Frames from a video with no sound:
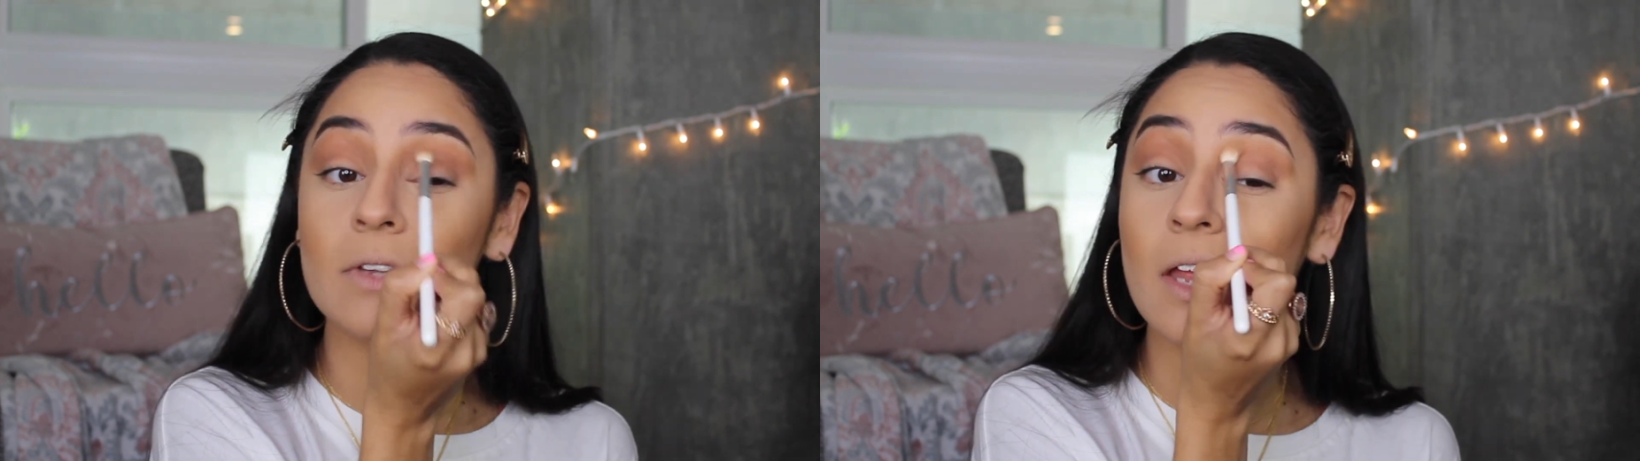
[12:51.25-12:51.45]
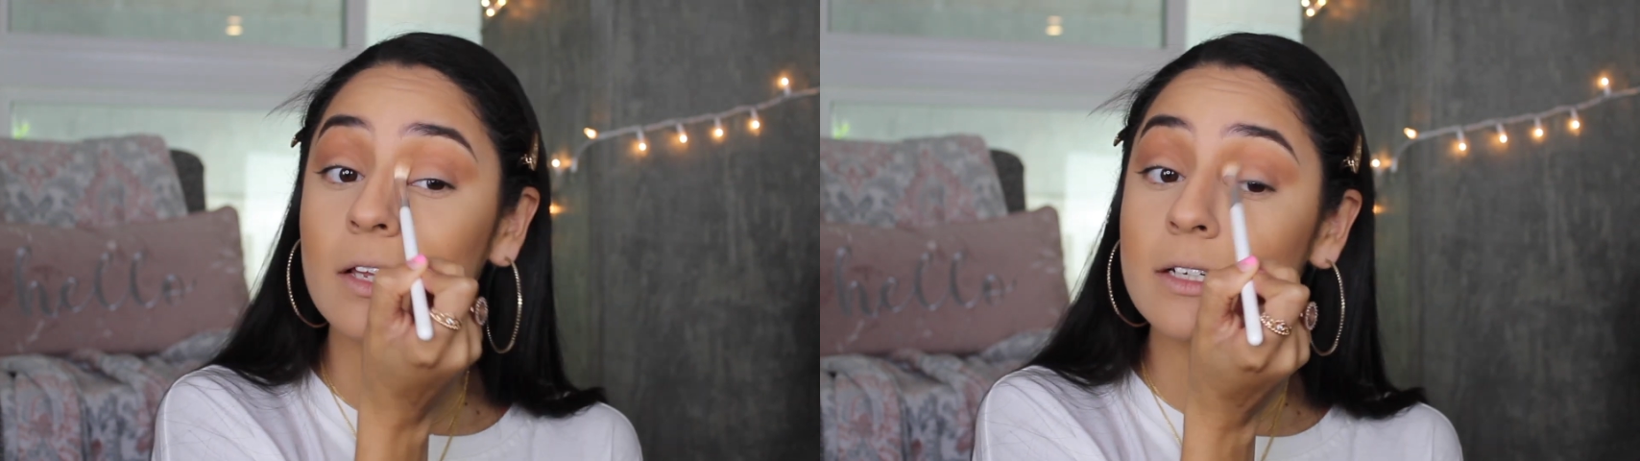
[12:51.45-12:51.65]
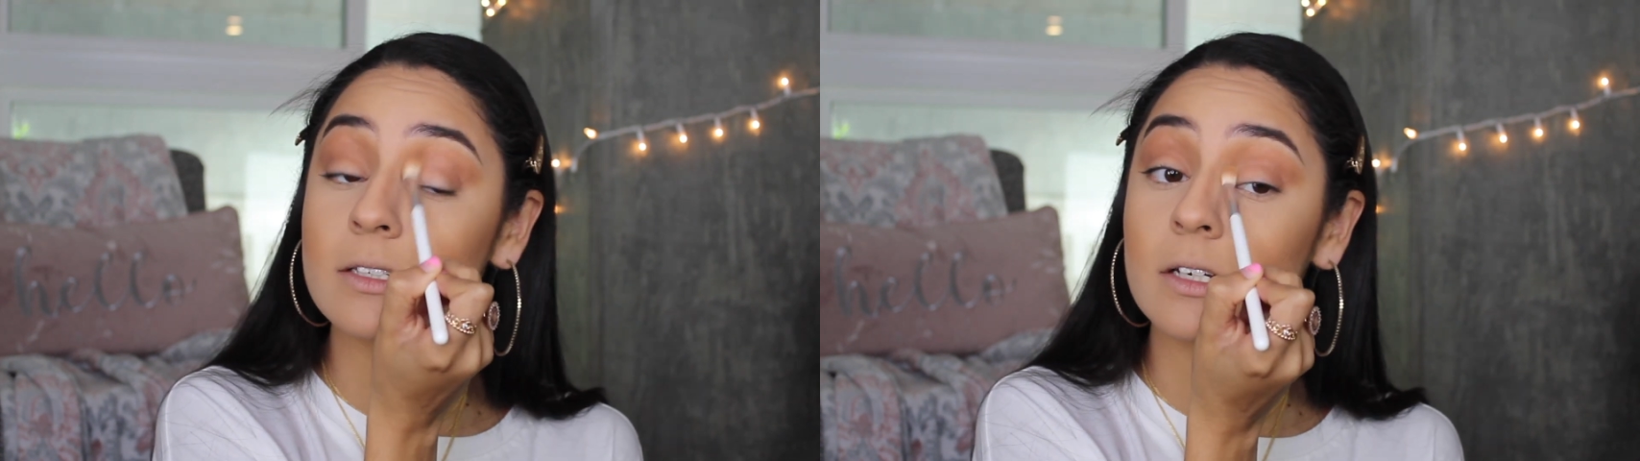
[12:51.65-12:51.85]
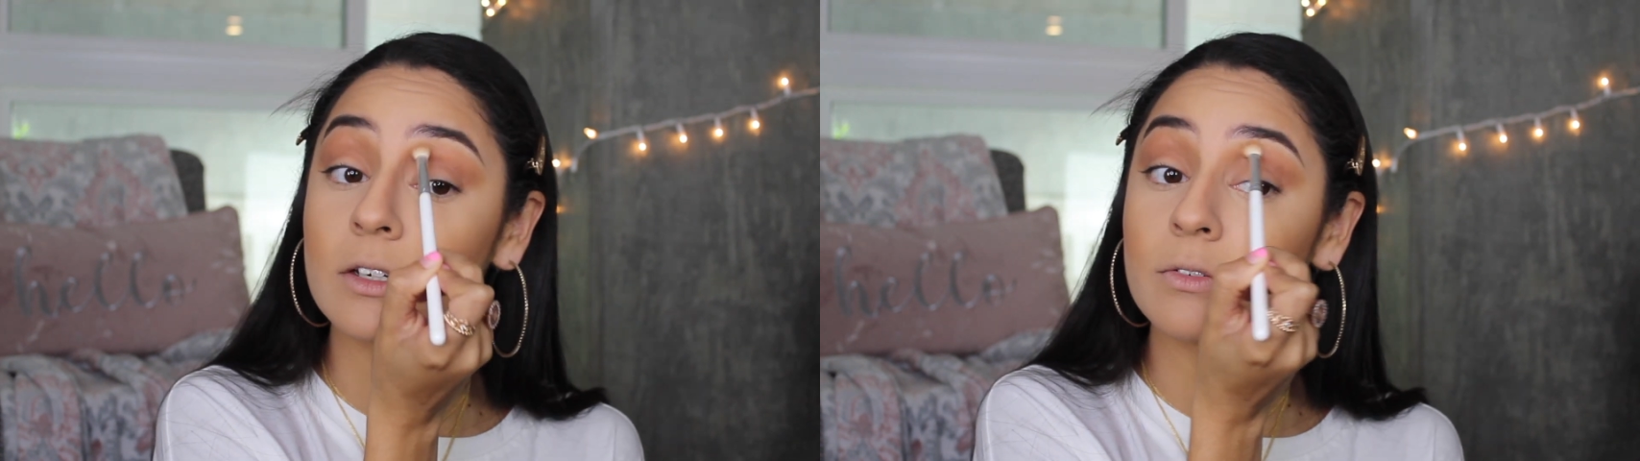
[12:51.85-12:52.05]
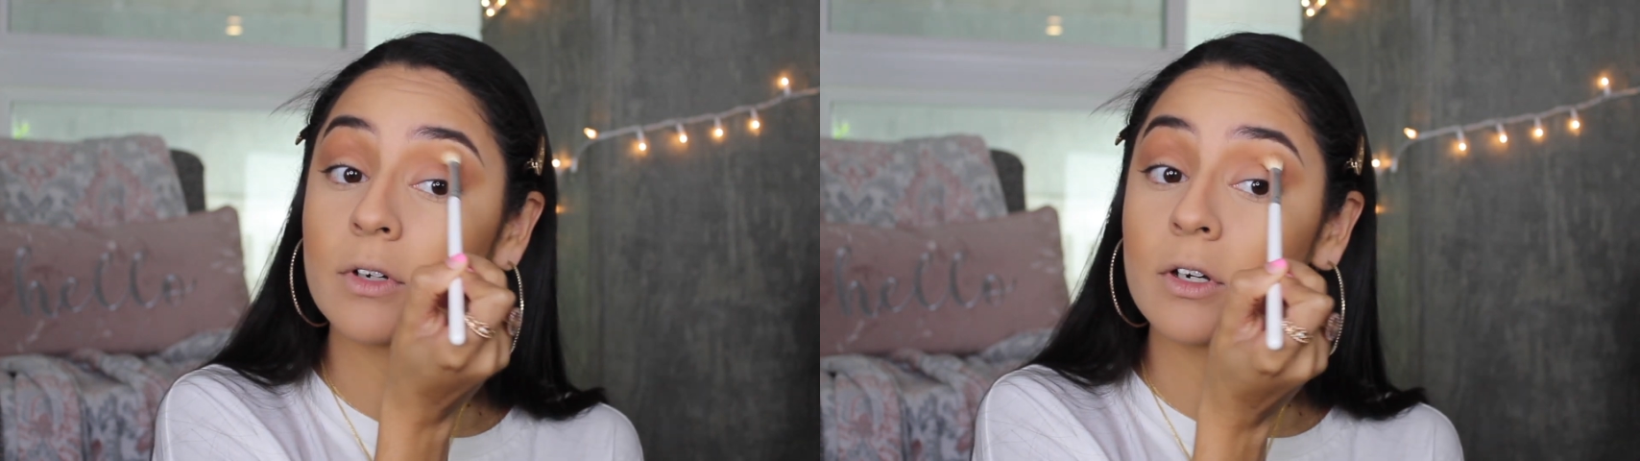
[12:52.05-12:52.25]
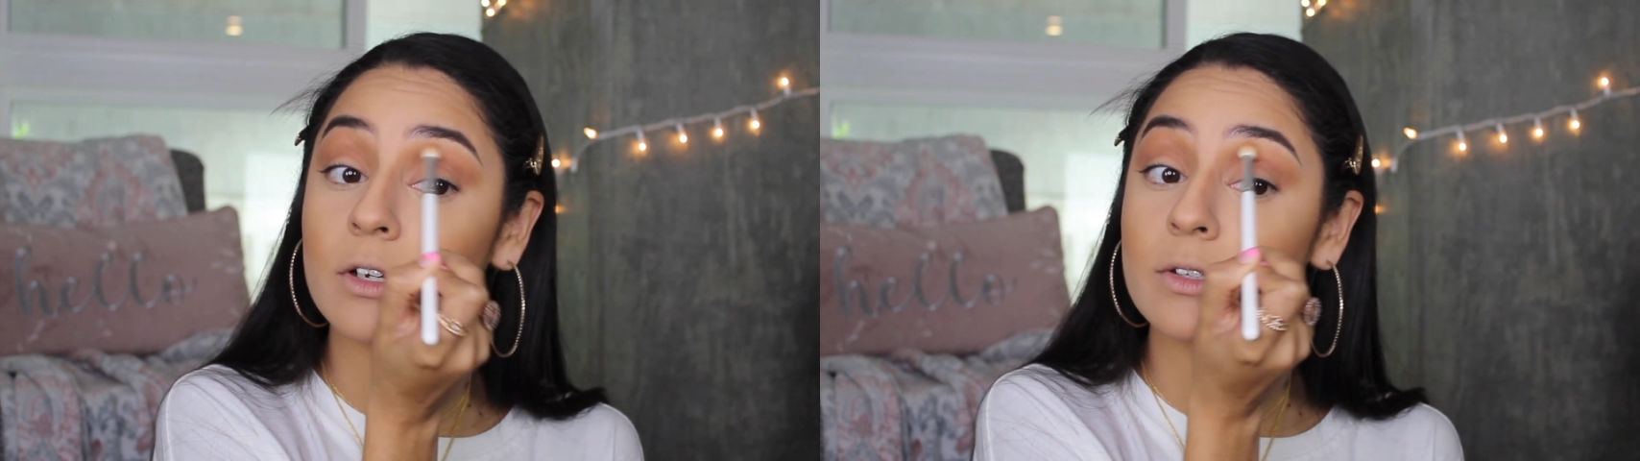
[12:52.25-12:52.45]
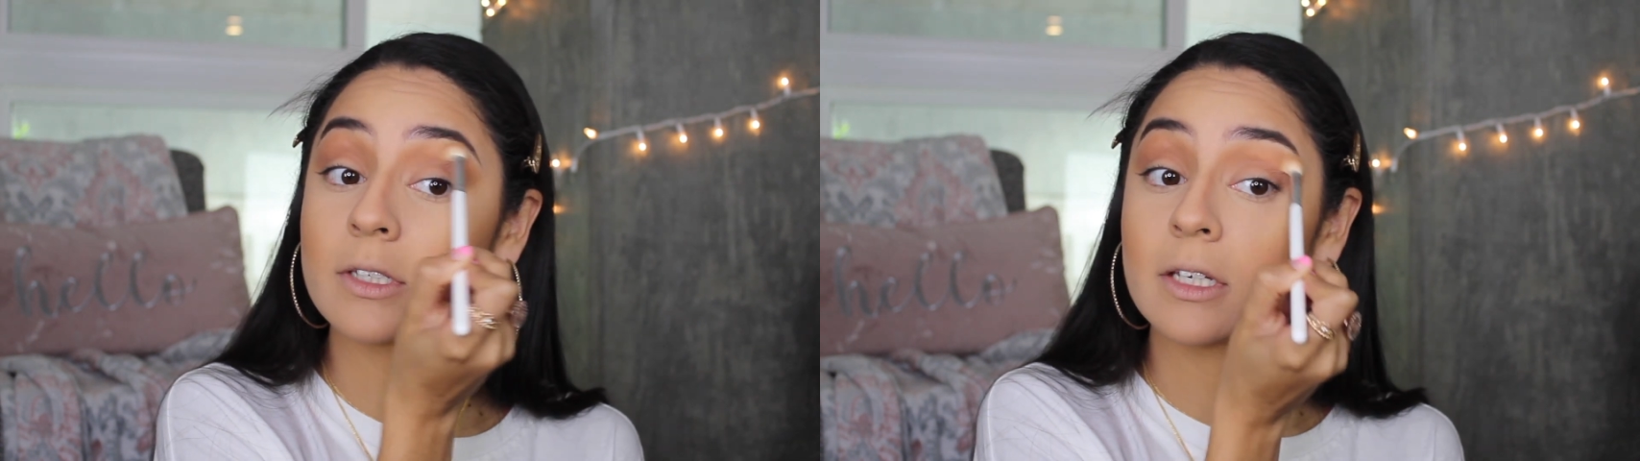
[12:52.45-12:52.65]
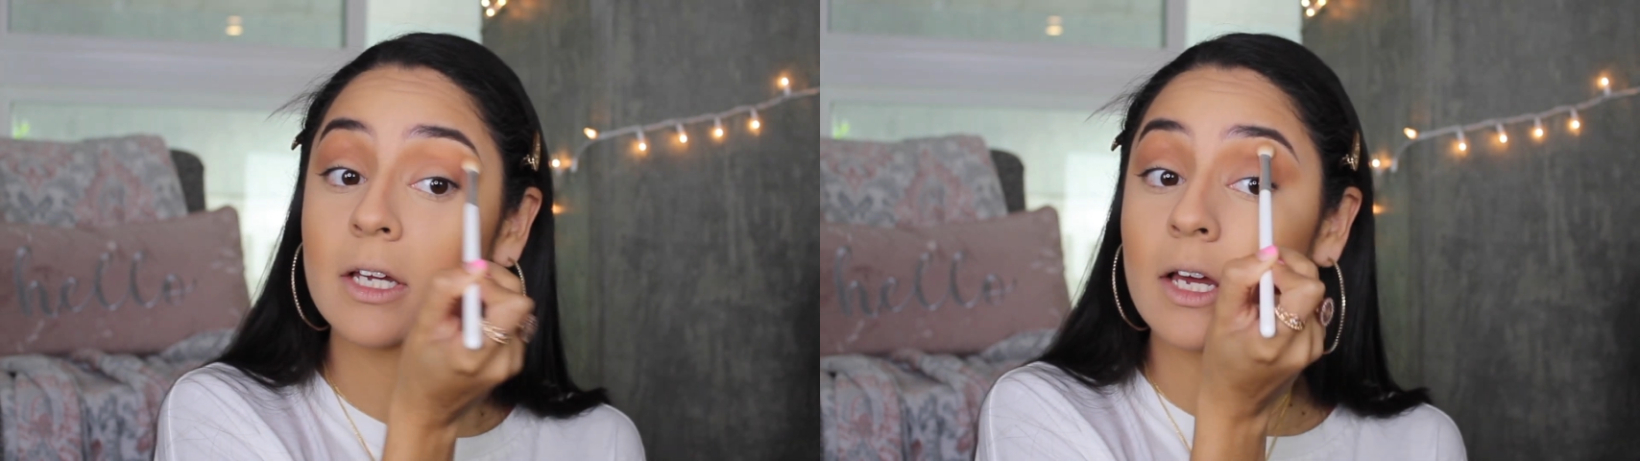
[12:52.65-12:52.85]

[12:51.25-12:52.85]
flawless in your photos